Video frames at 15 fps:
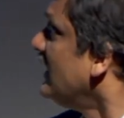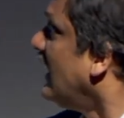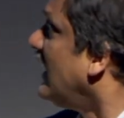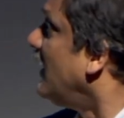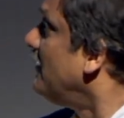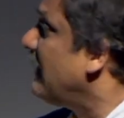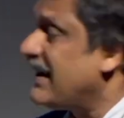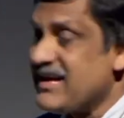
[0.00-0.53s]

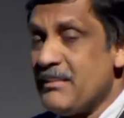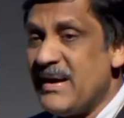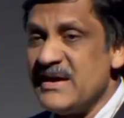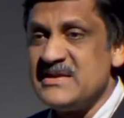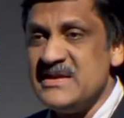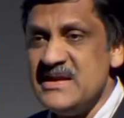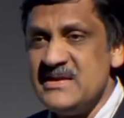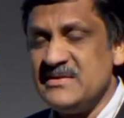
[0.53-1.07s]
At
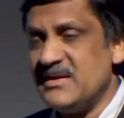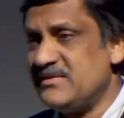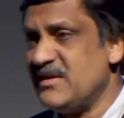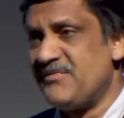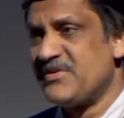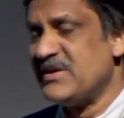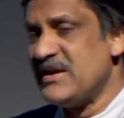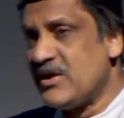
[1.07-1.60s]
MIT,
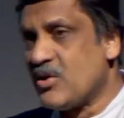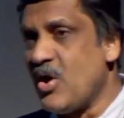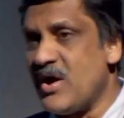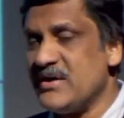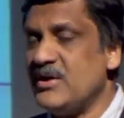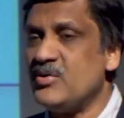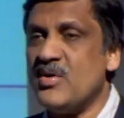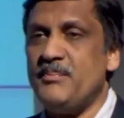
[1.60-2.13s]
they've really
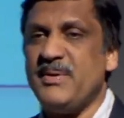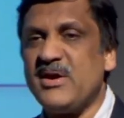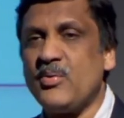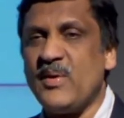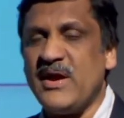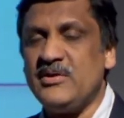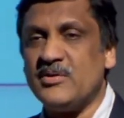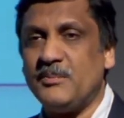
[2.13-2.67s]
gone into a big
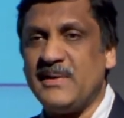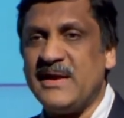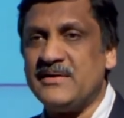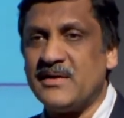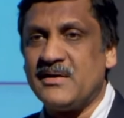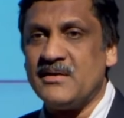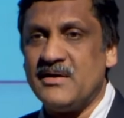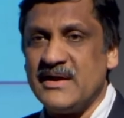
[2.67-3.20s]
way into
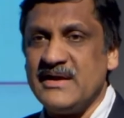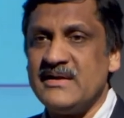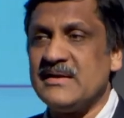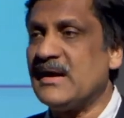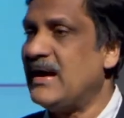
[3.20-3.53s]
blended learning,